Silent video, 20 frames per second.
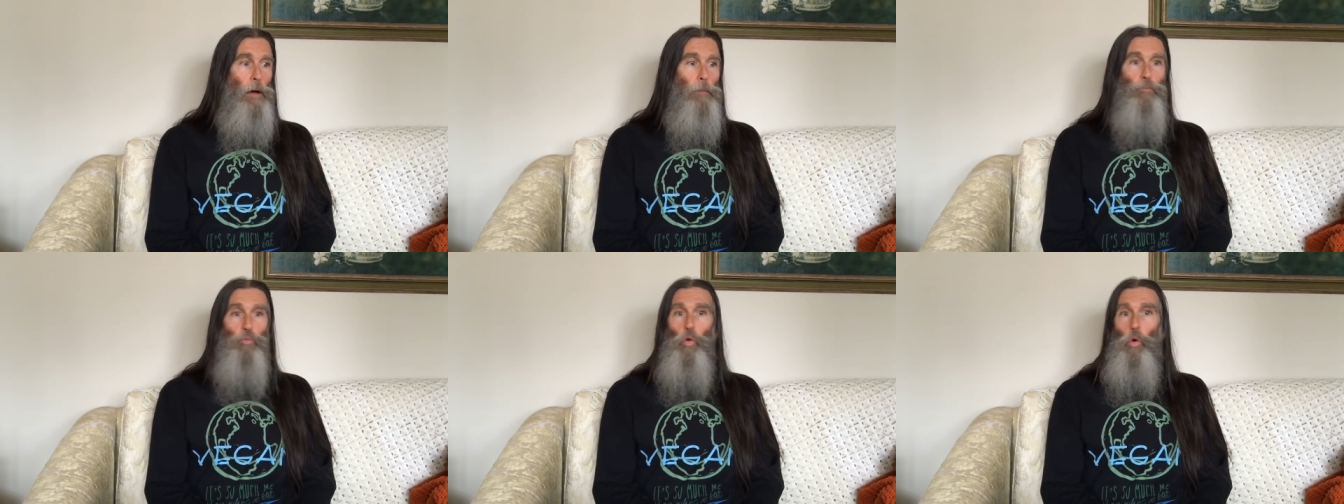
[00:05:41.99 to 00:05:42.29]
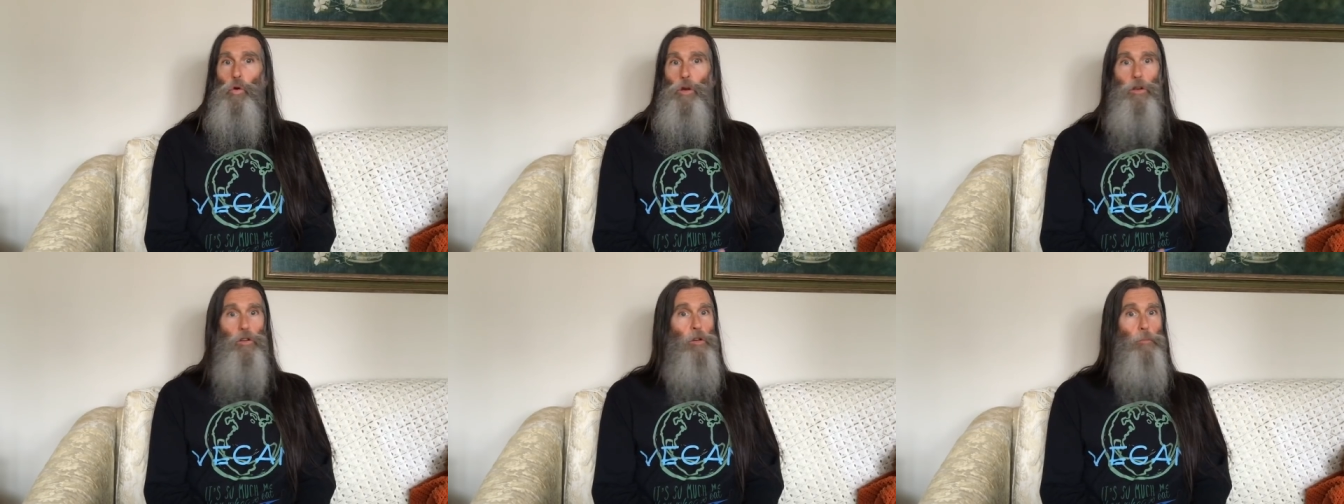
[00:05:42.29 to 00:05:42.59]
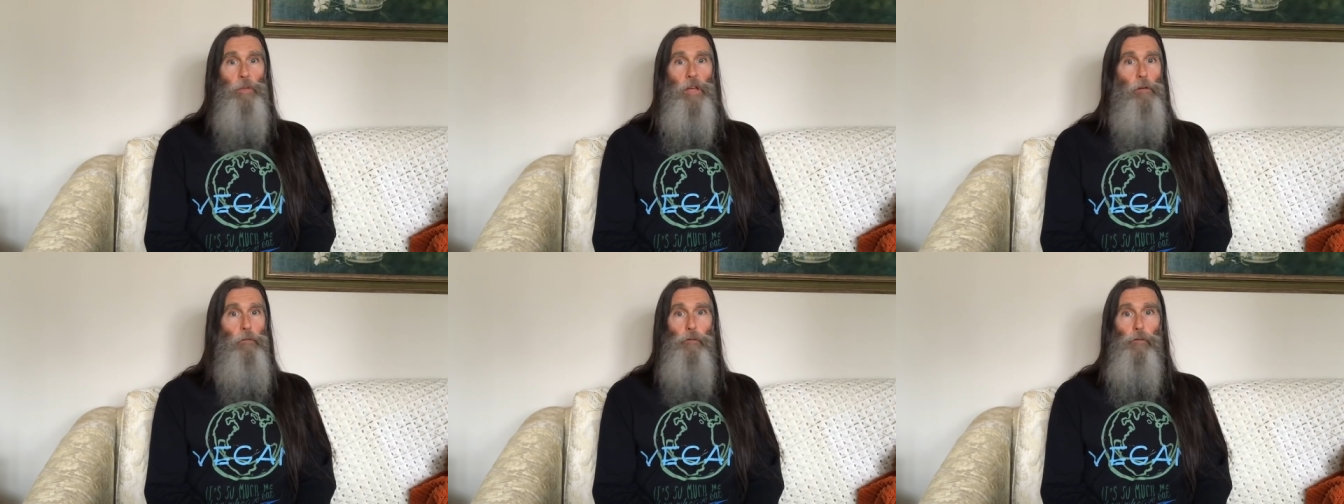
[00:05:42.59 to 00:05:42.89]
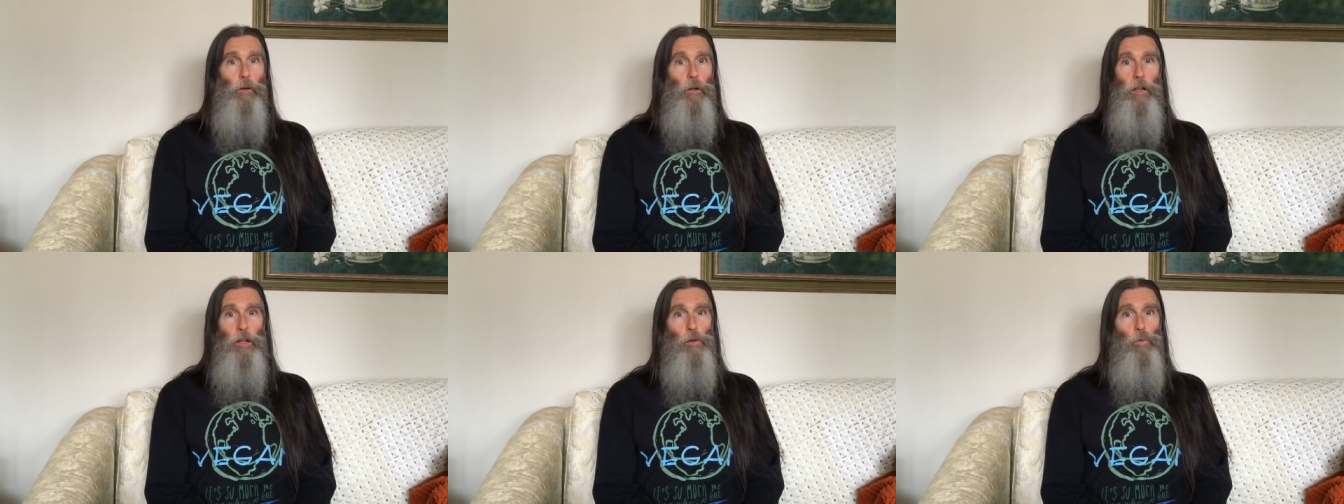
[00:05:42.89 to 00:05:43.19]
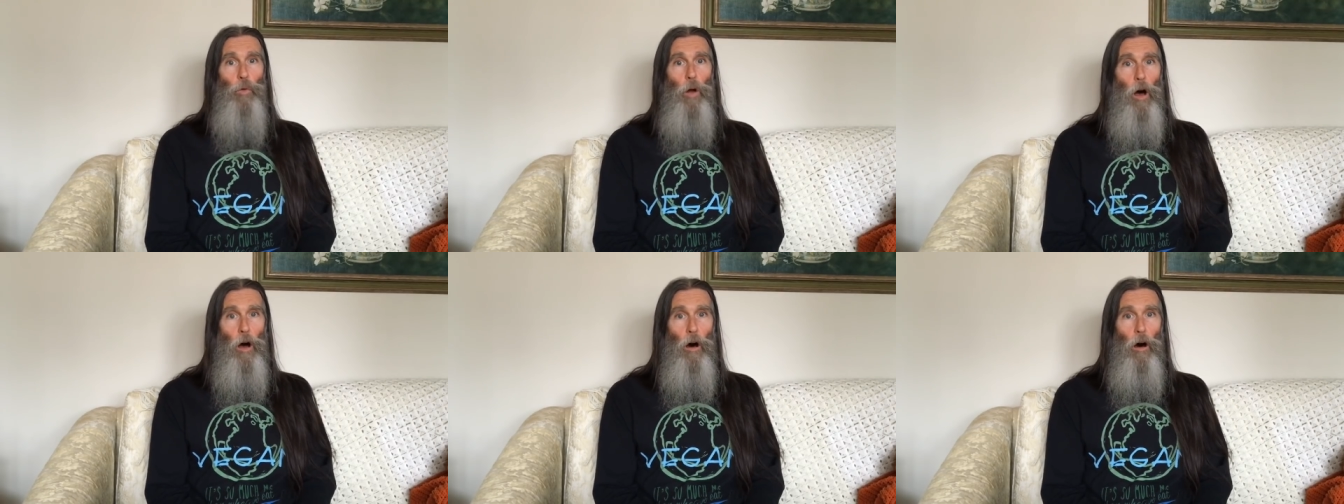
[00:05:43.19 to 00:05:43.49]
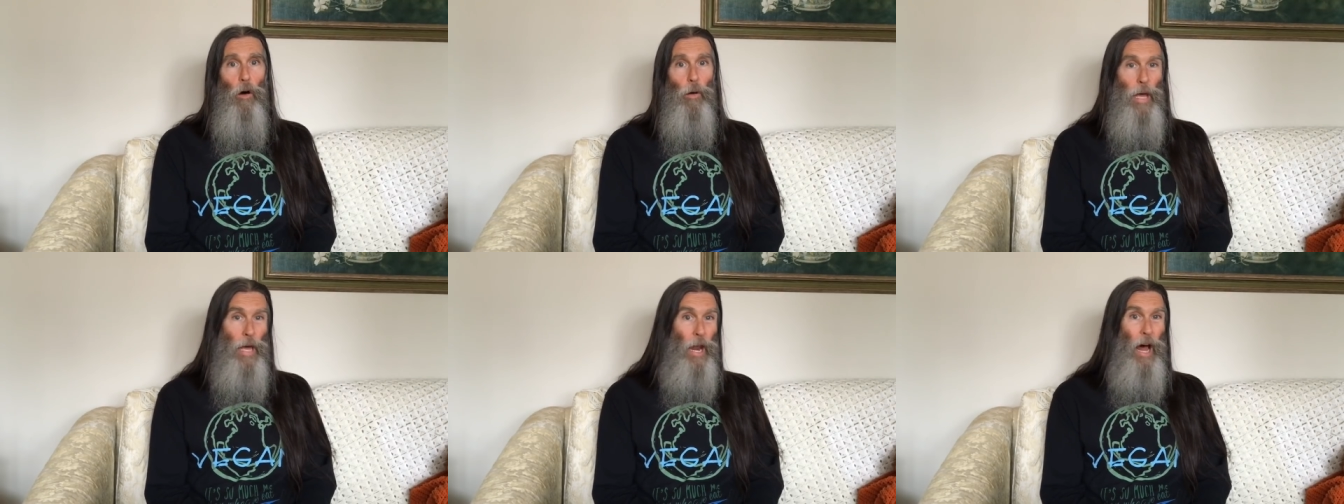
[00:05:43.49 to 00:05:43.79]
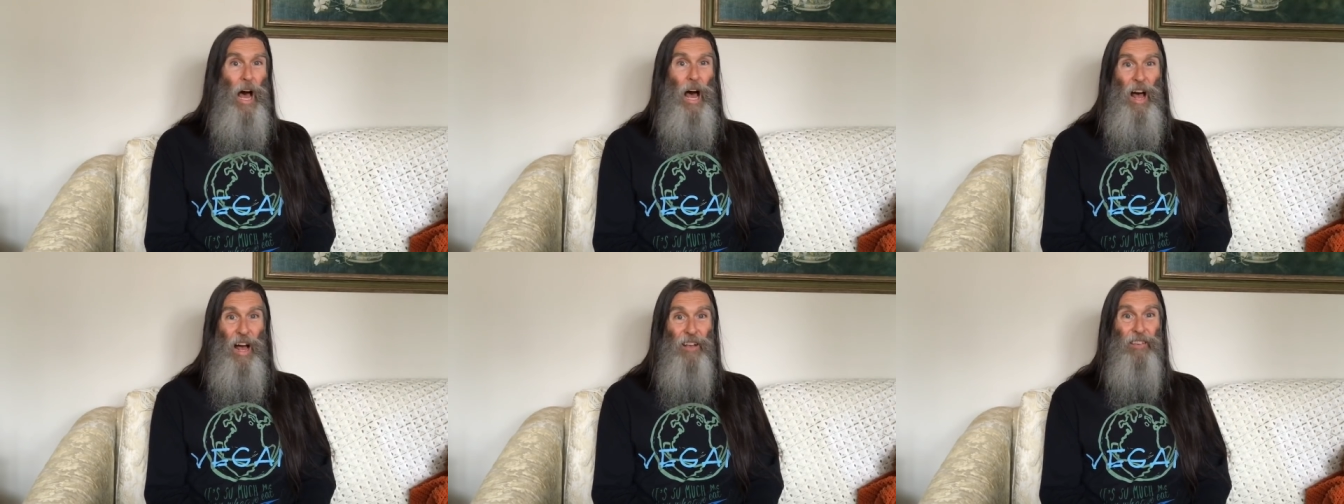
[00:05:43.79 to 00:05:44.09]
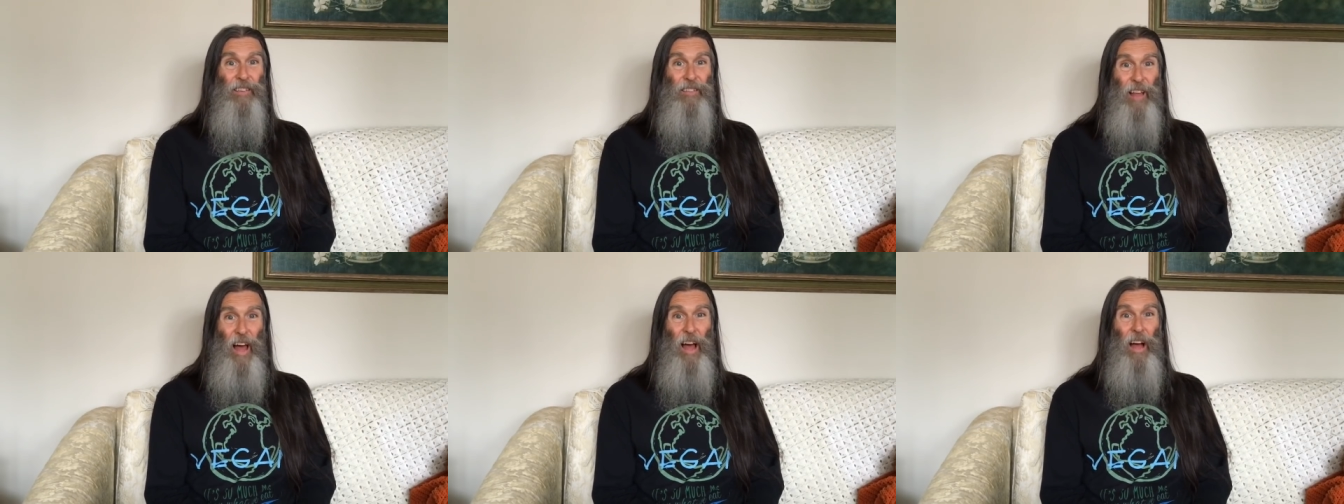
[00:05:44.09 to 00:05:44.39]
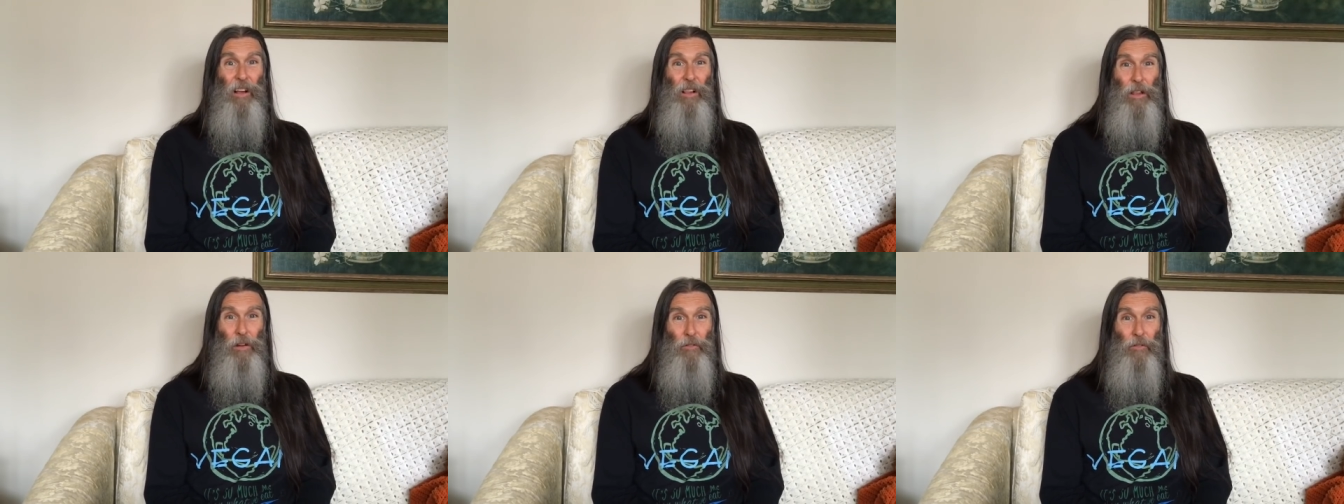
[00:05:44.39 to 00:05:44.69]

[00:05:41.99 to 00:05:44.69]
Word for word: I'm going to be fully raw in a hostile